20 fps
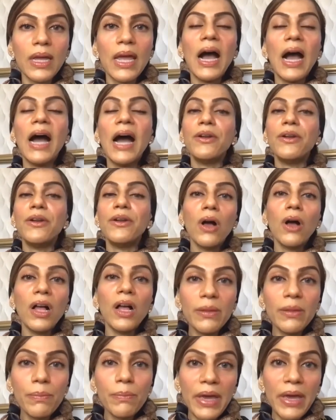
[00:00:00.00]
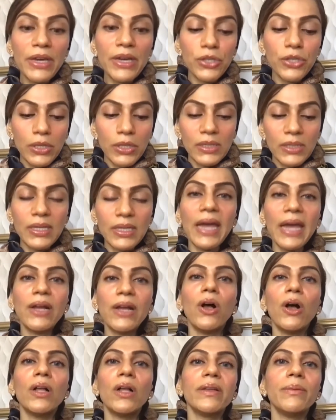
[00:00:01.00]
I don't call them patients, I
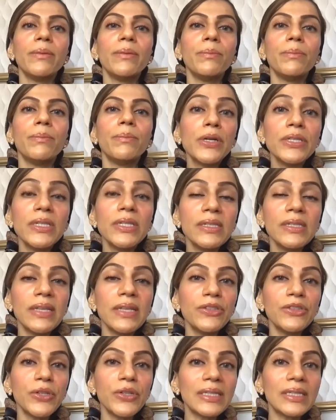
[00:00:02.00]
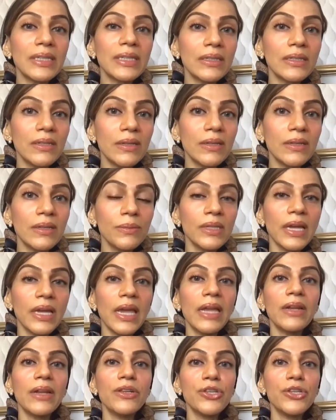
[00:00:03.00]
call them person-centric systems
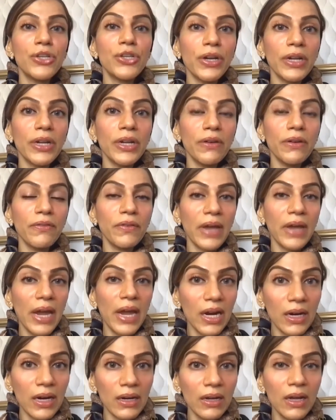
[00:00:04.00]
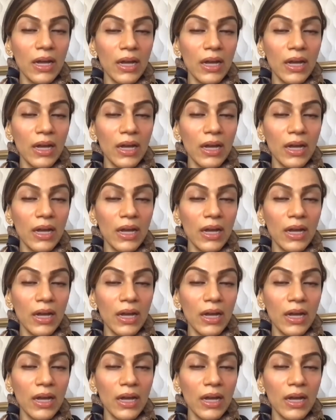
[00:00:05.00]
in a journey of care